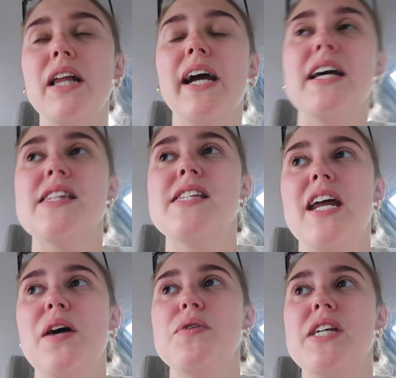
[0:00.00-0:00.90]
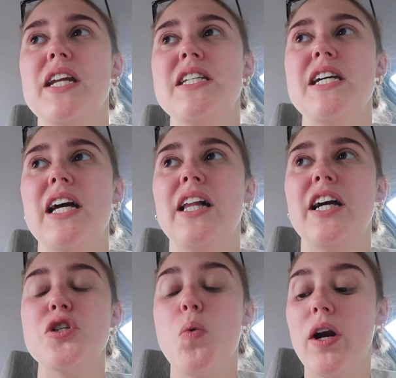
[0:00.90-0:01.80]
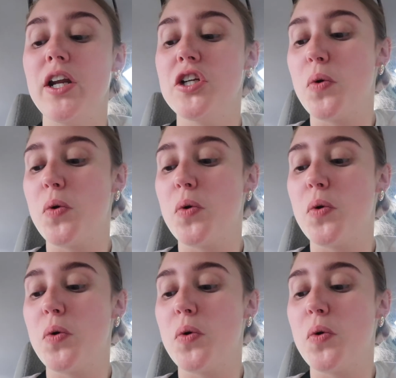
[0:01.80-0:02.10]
Like, it said it was gonna take like 20 to